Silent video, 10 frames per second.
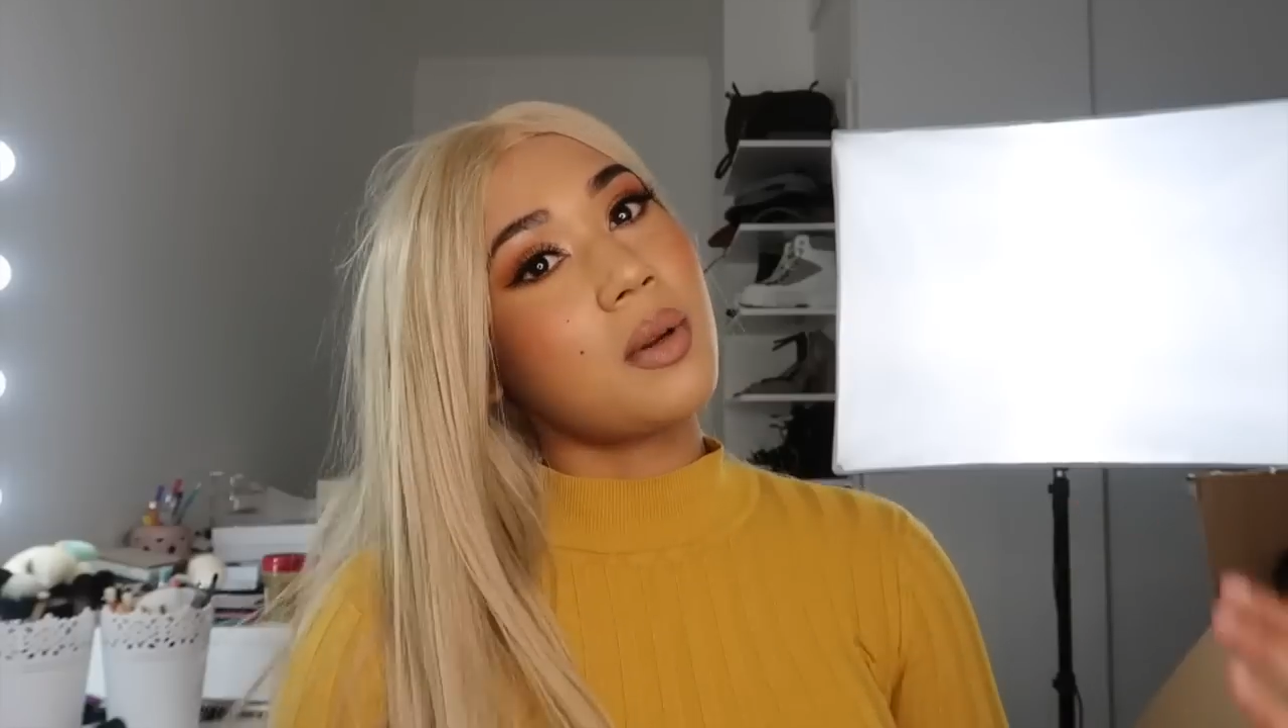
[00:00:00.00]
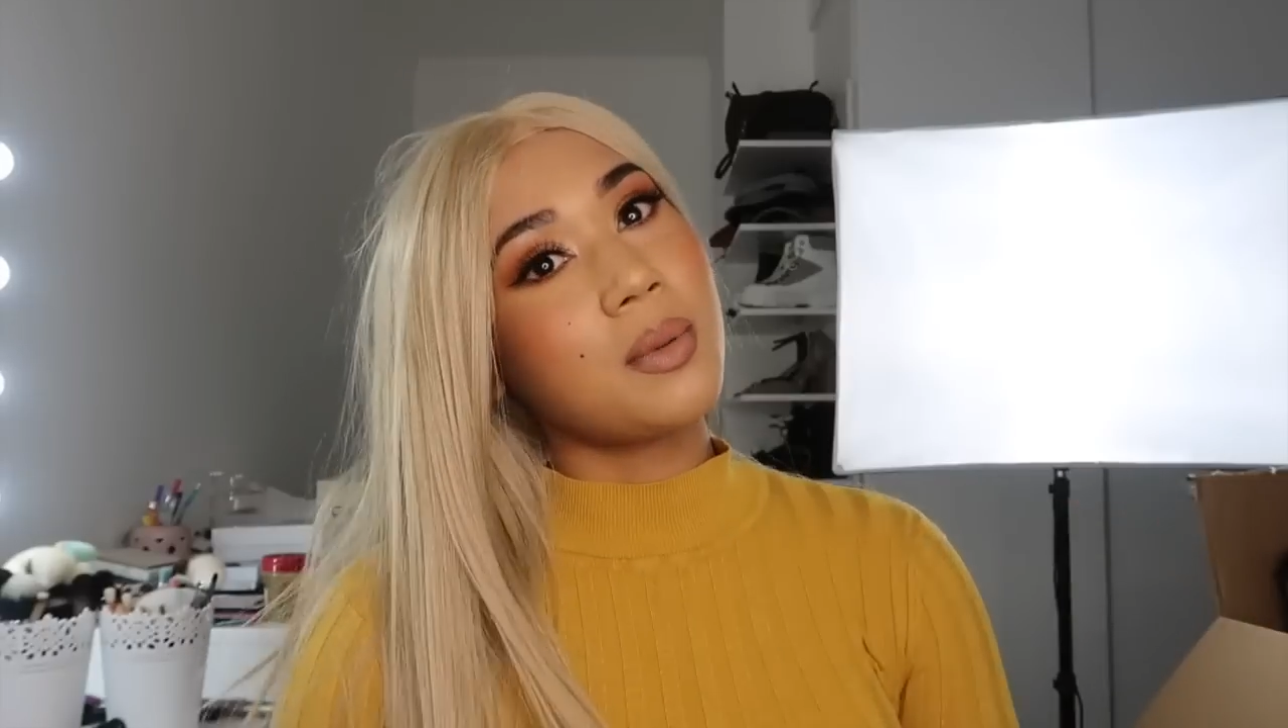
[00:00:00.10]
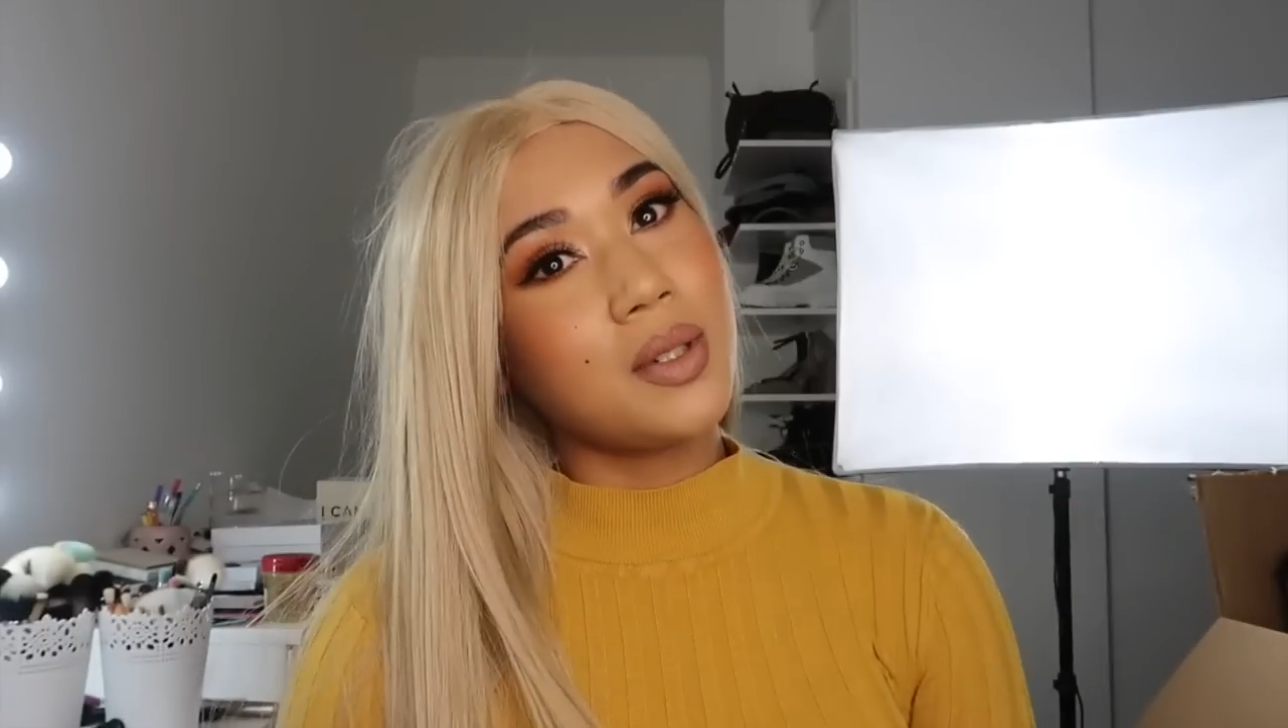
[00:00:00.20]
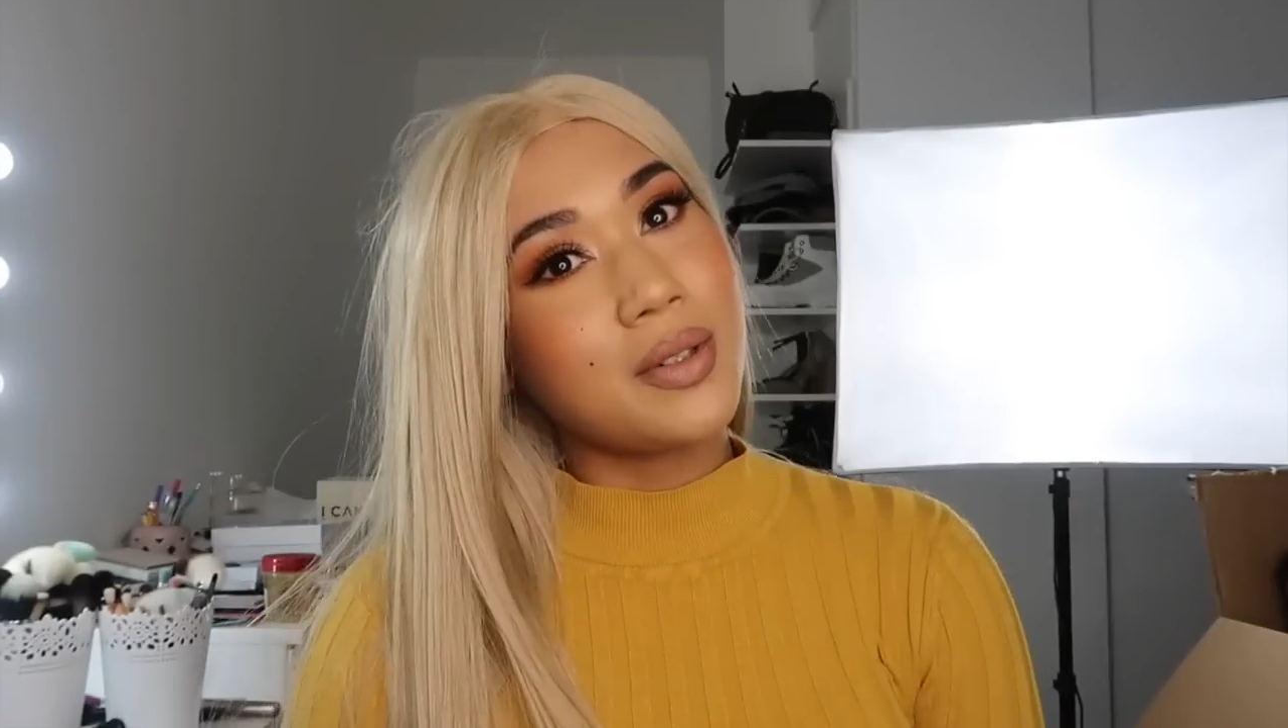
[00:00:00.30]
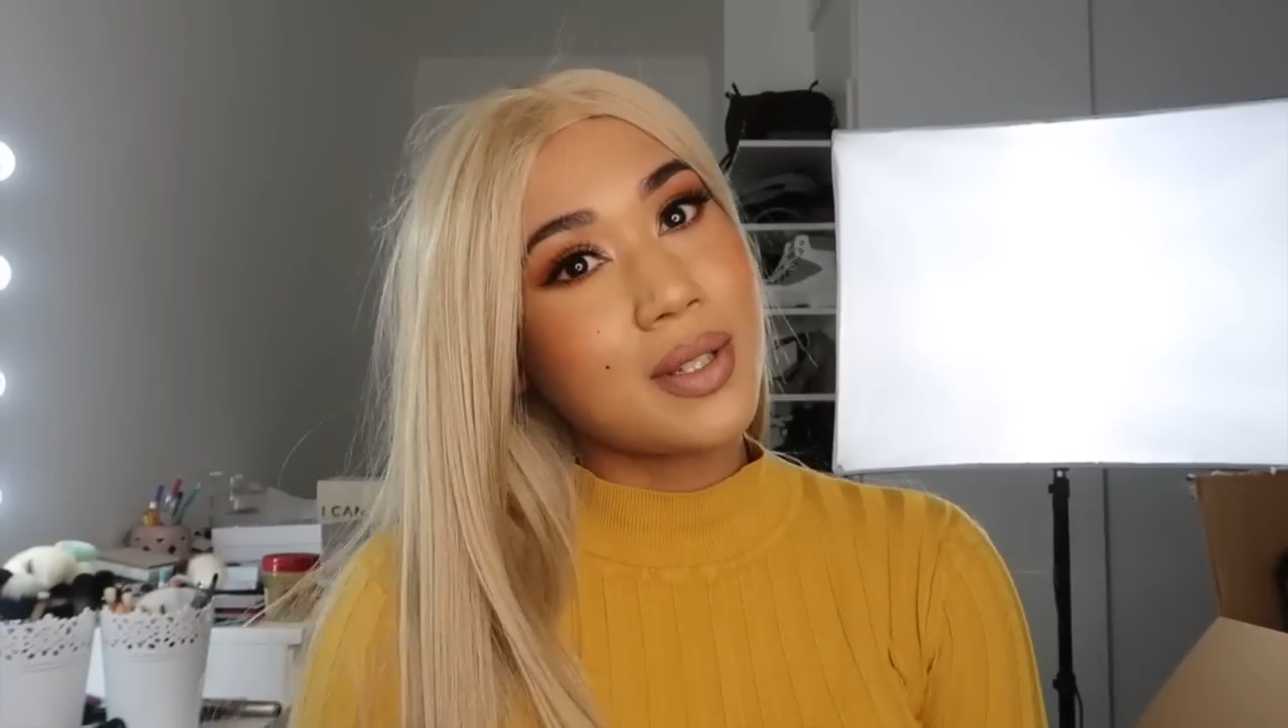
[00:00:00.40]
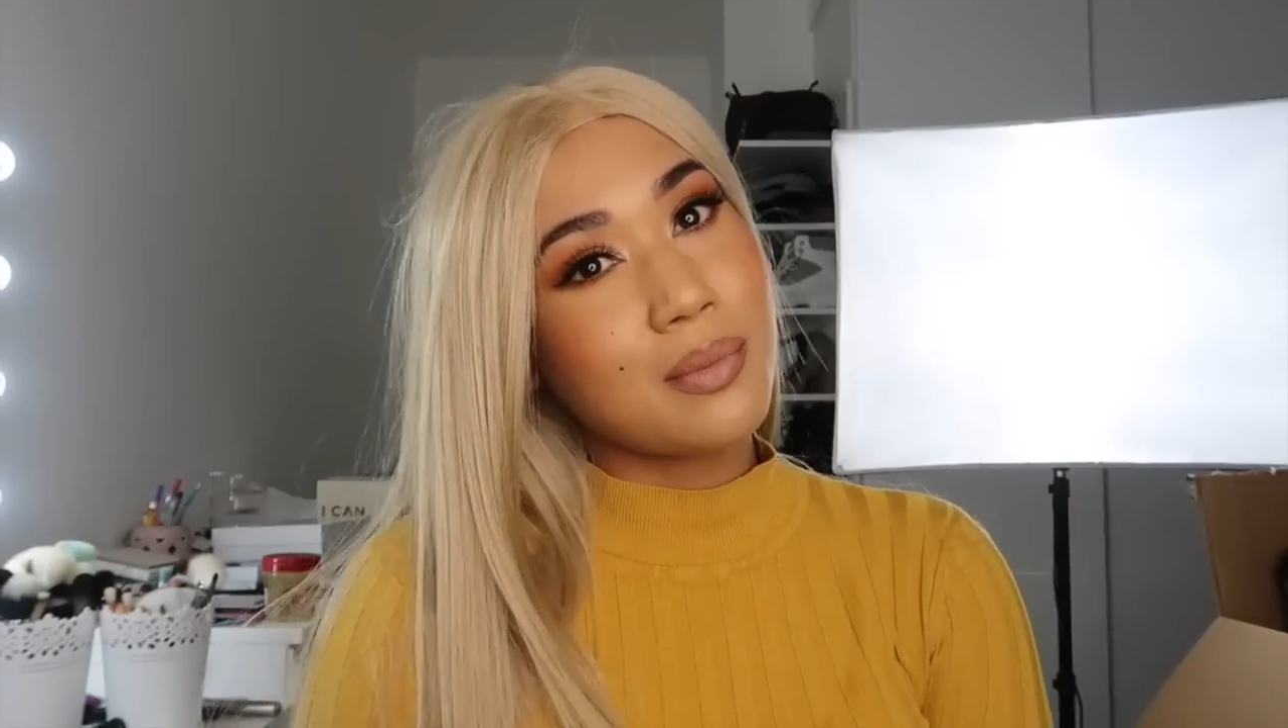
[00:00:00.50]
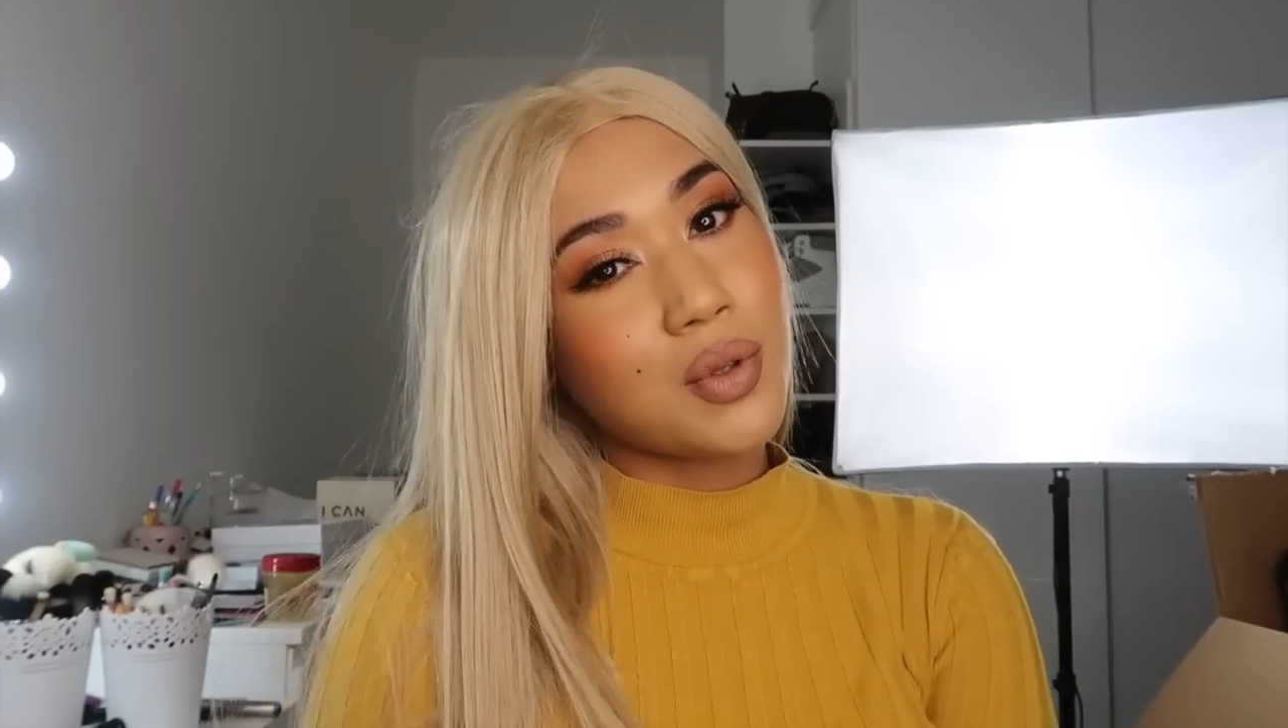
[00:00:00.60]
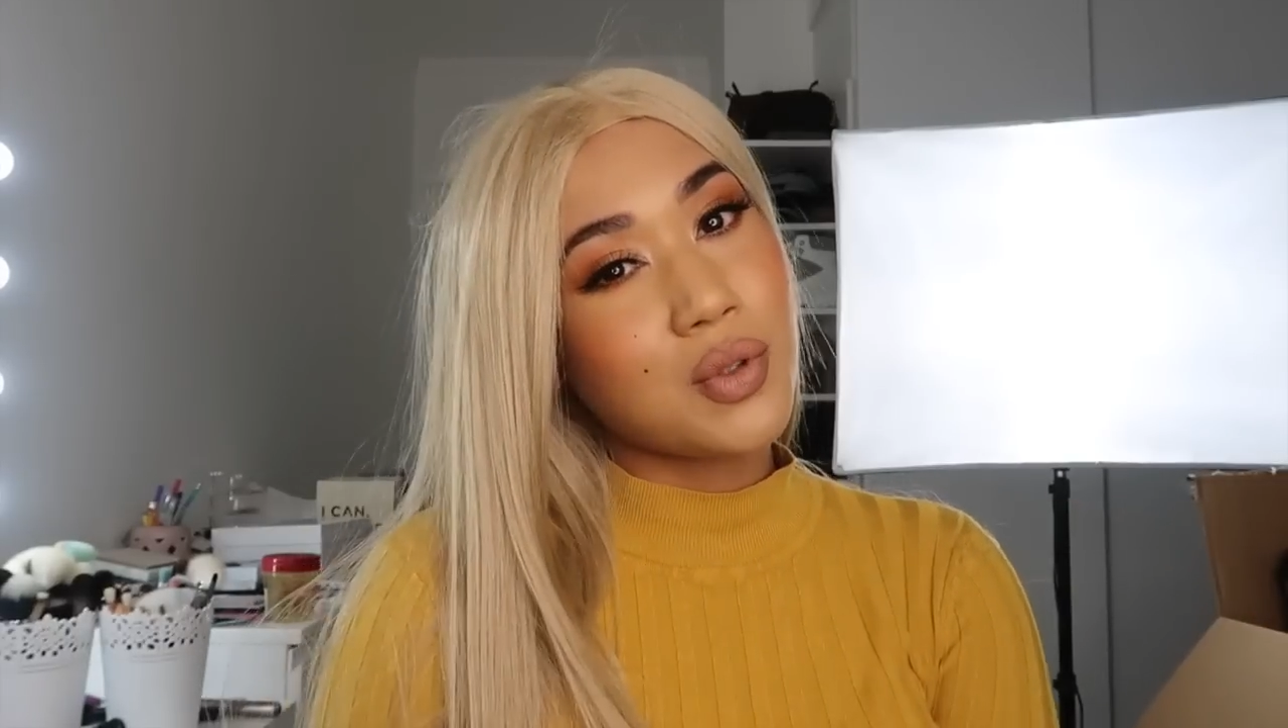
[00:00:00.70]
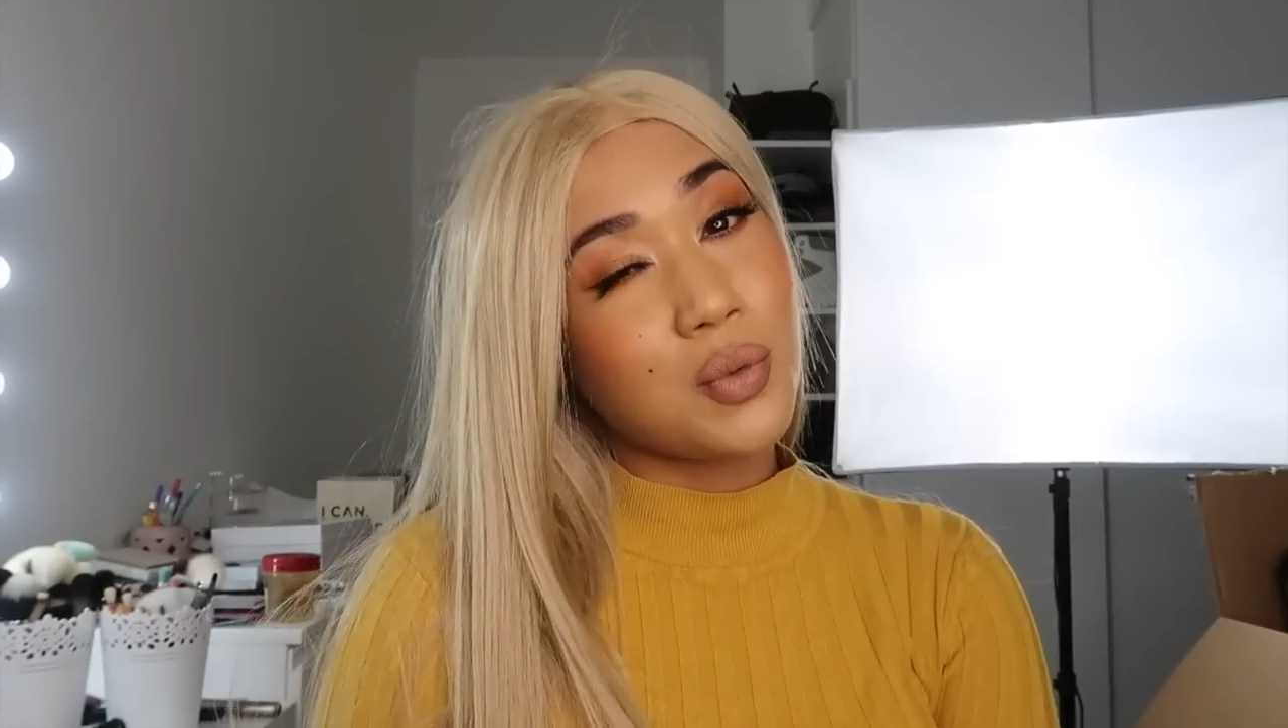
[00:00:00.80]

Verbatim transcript: probably looks the most